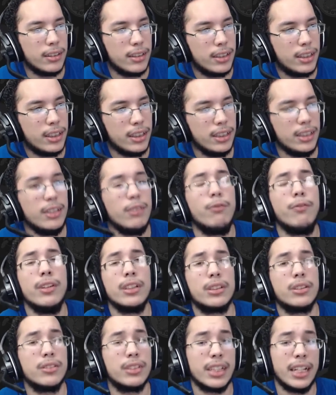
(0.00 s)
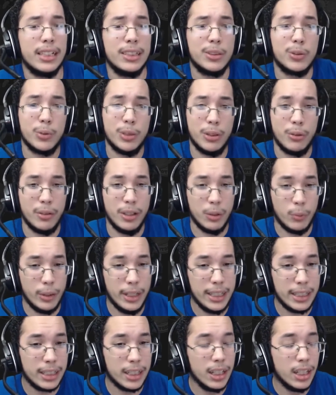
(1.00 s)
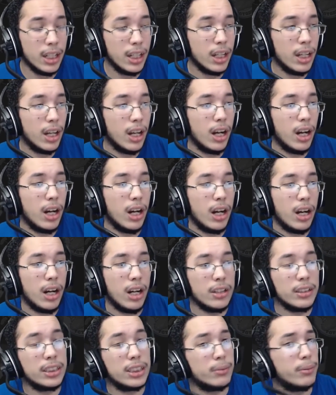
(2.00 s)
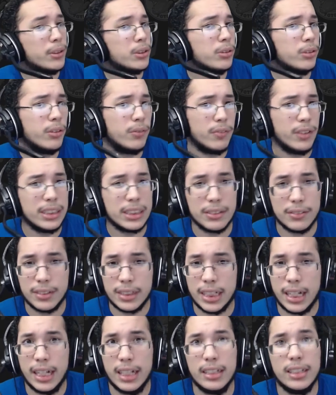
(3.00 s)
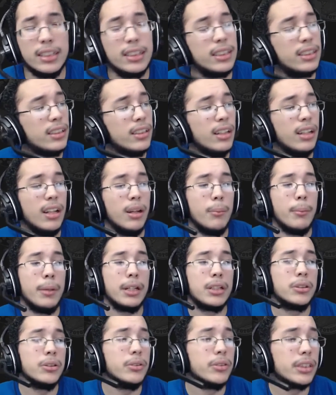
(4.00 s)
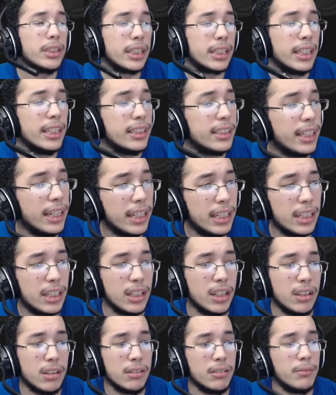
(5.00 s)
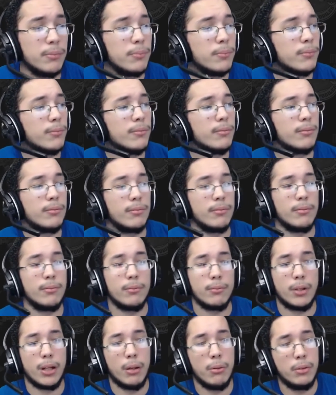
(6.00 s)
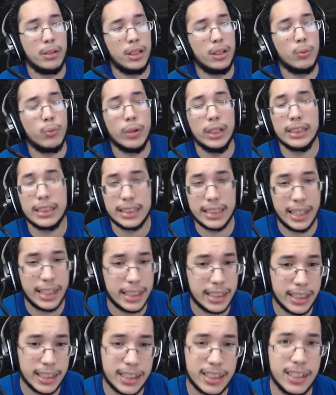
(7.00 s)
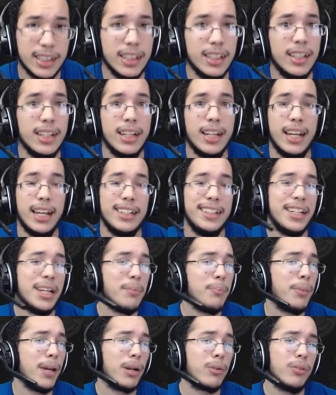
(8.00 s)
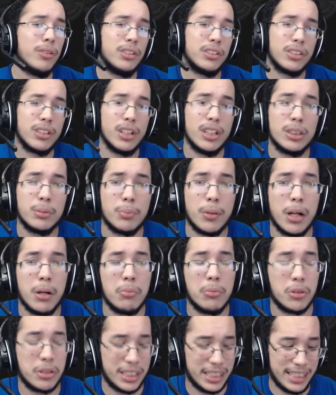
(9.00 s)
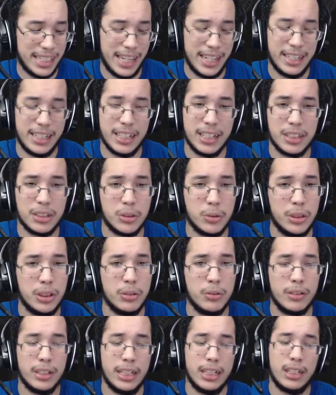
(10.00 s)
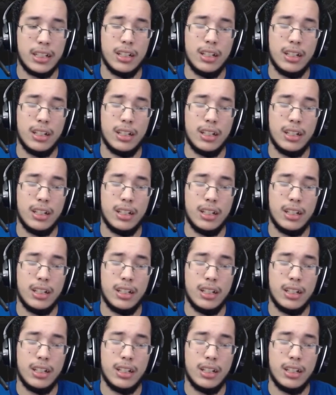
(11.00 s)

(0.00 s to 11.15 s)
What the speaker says: the physical side it's really weak, on the special defensive side, Megusta can take probably 1 Psychic and hit back with a Slush Bomb, or like a Giga Drain, or like